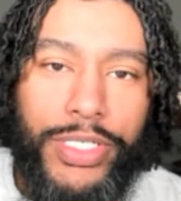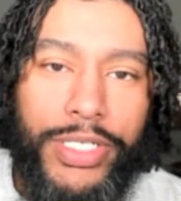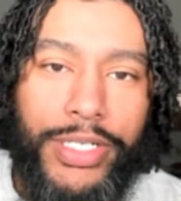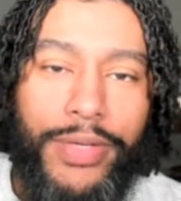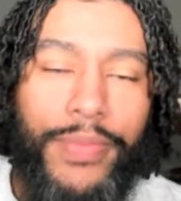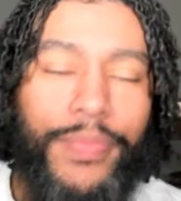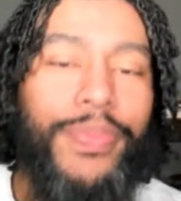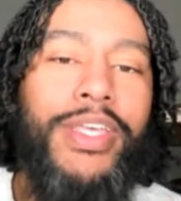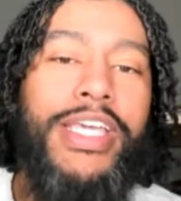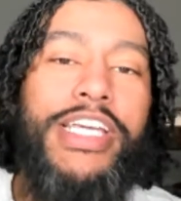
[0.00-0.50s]

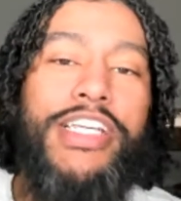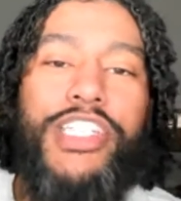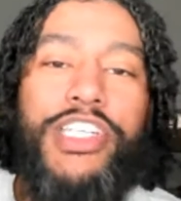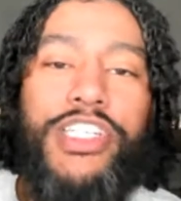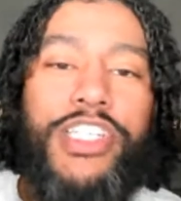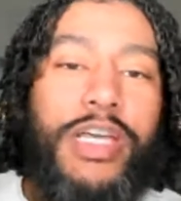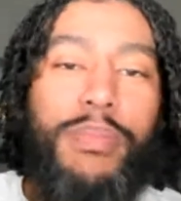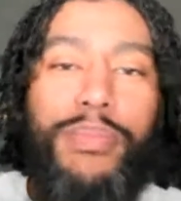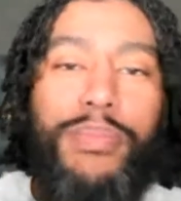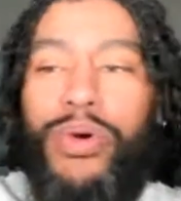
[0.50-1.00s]
He's just
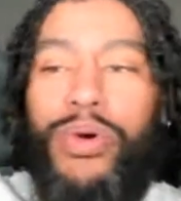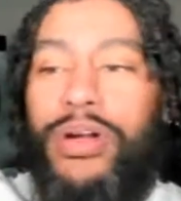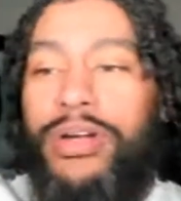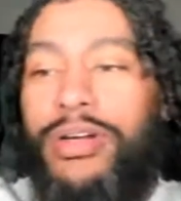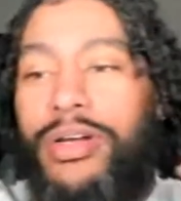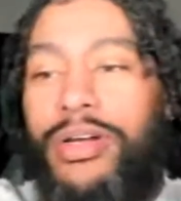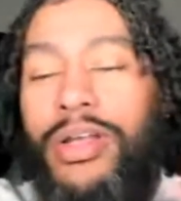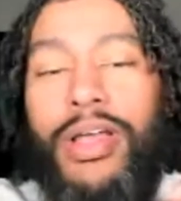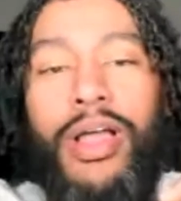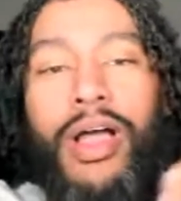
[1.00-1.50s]

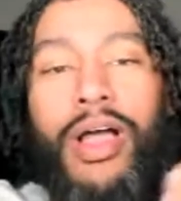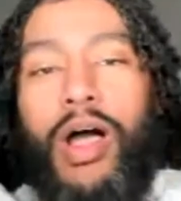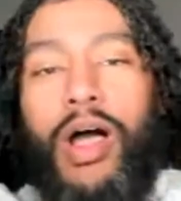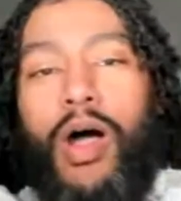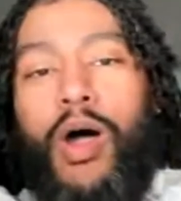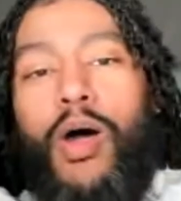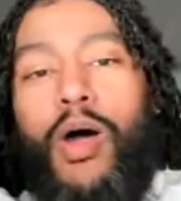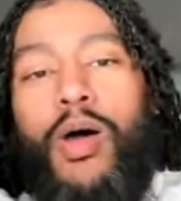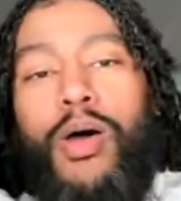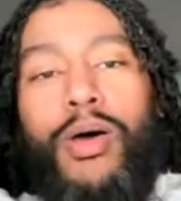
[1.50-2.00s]
importing
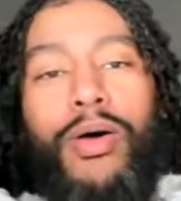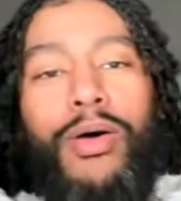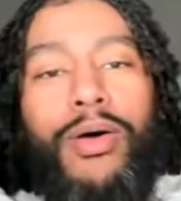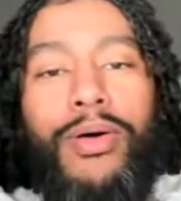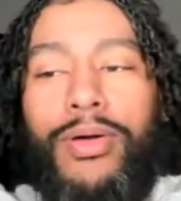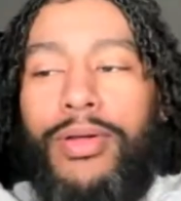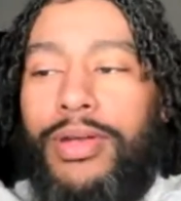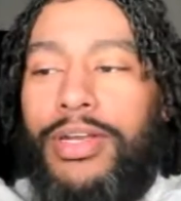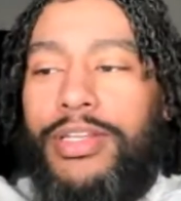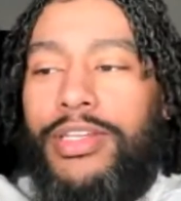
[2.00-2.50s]

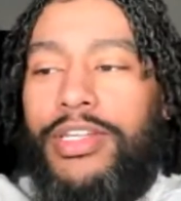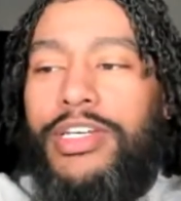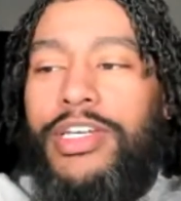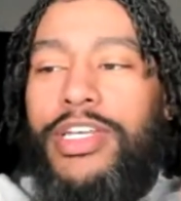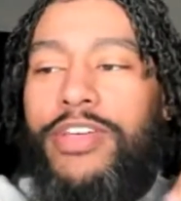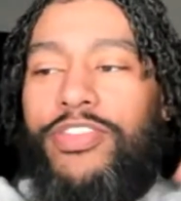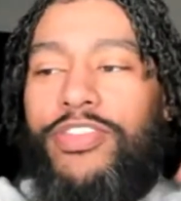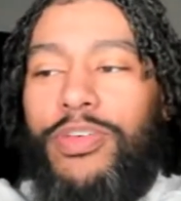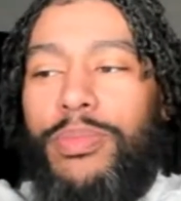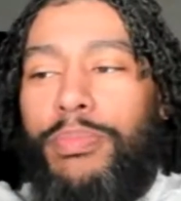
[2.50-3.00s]
all of the
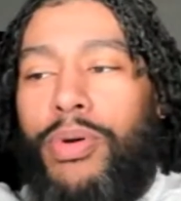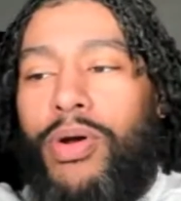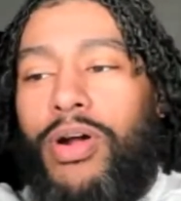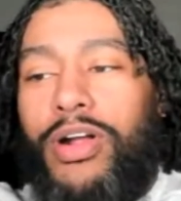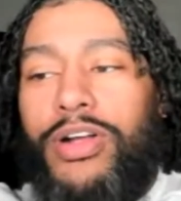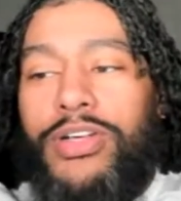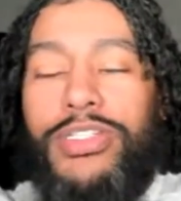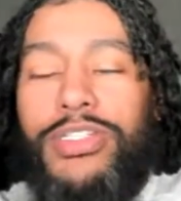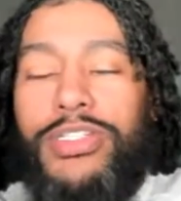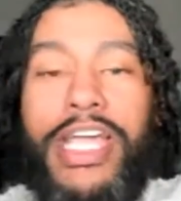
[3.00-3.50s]
different
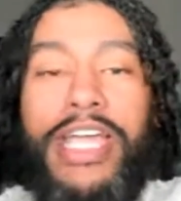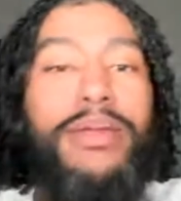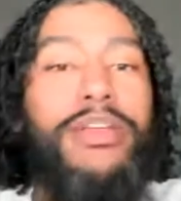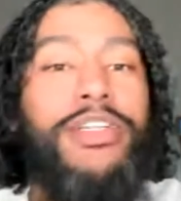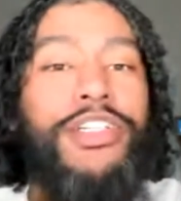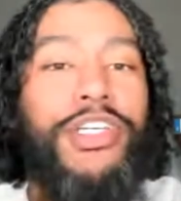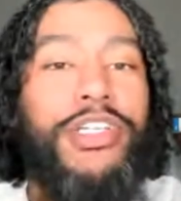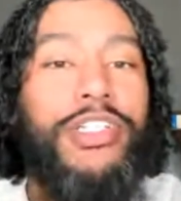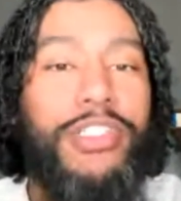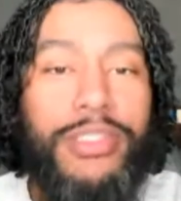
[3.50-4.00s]
parts and
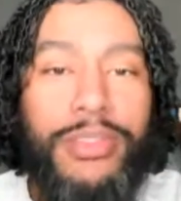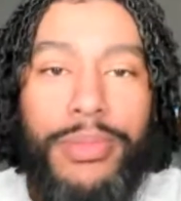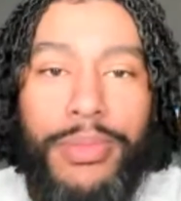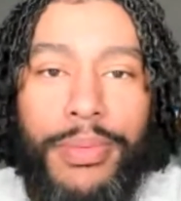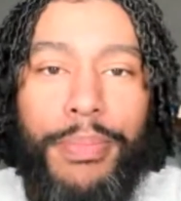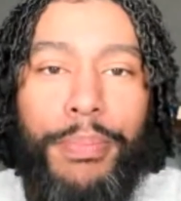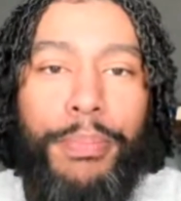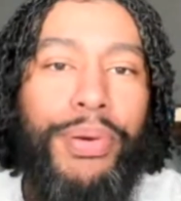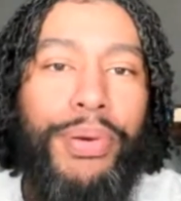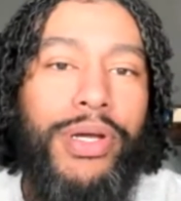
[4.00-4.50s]
just
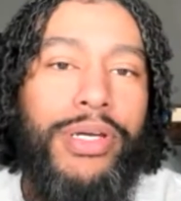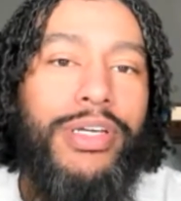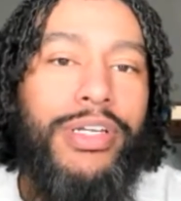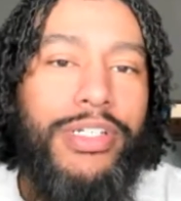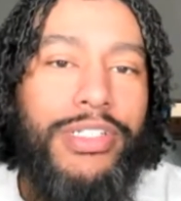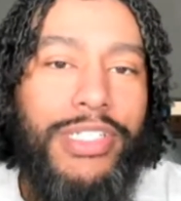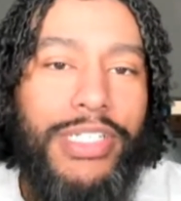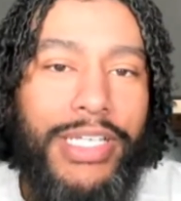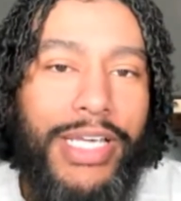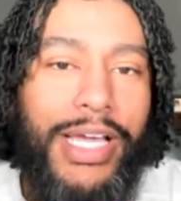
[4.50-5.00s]
putting it
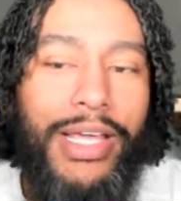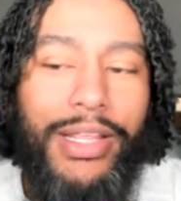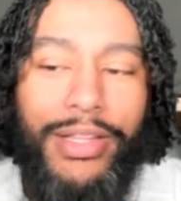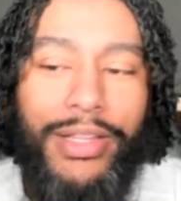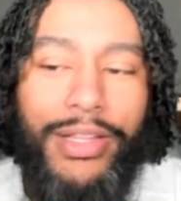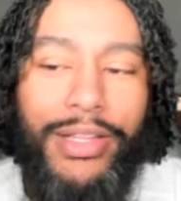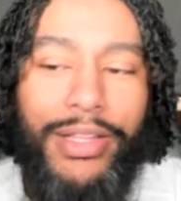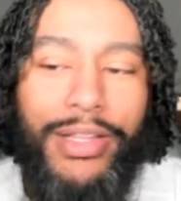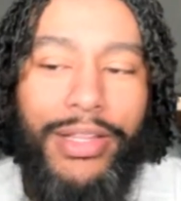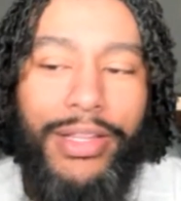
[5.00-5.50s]
together. You
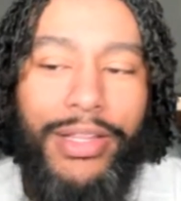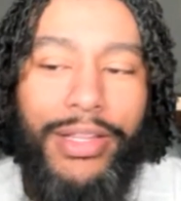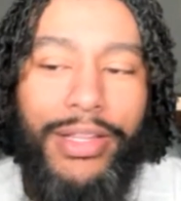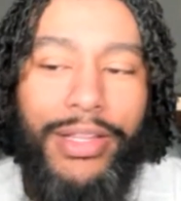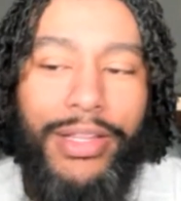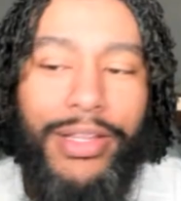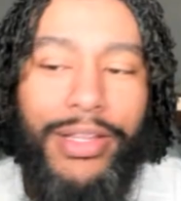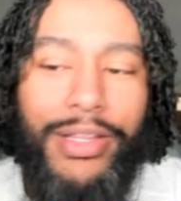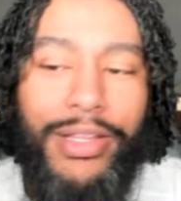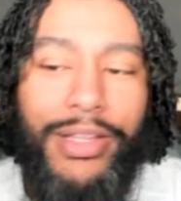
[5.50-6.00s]
know, he's not a
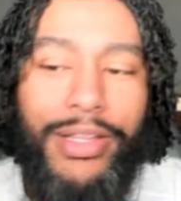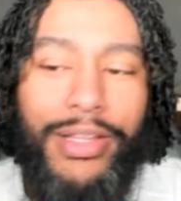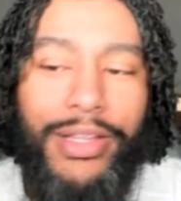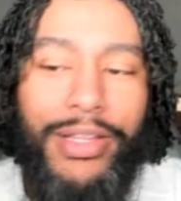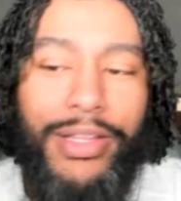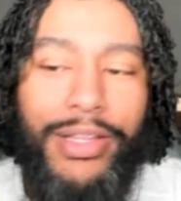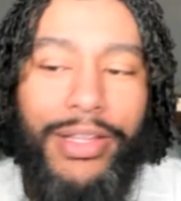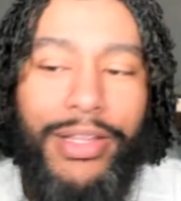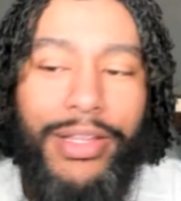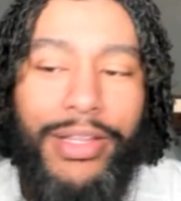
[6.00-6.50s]

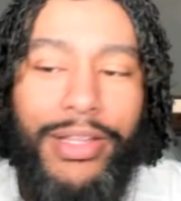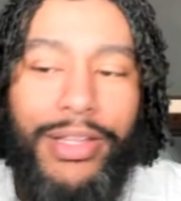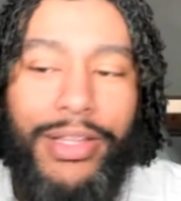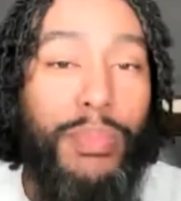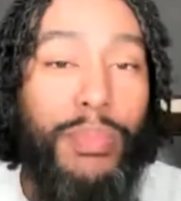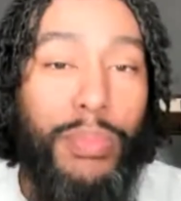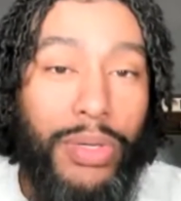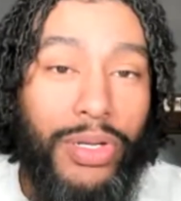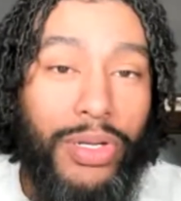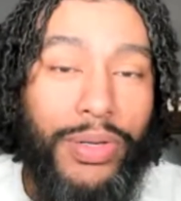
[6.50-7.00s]
manufacturer. He's just a
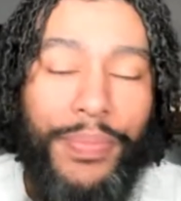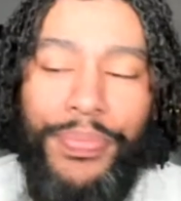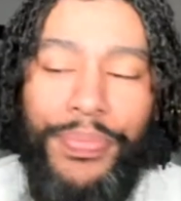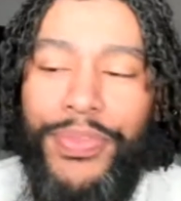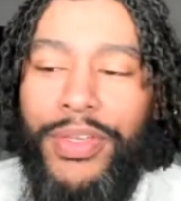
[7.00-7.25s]
assembler.